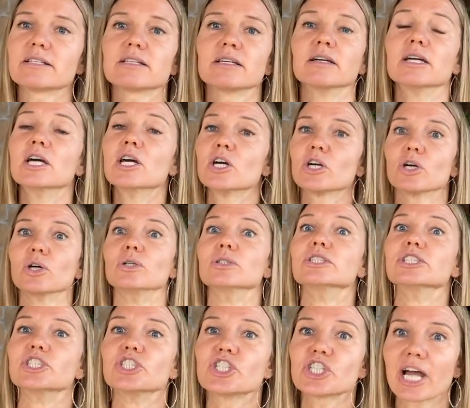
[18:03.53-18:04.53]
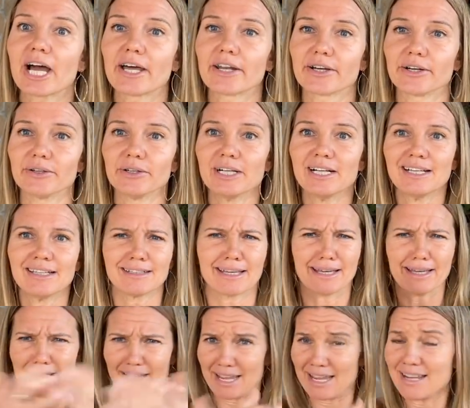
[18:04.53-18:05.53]
to golden shadow.
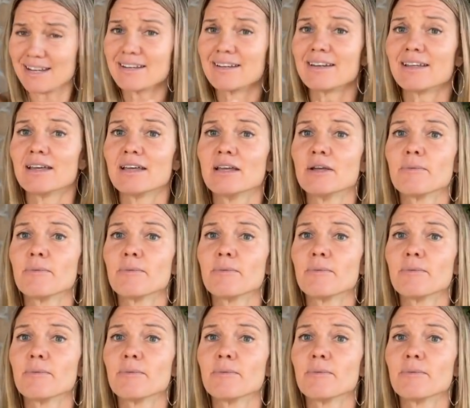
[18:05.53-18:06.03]
Like in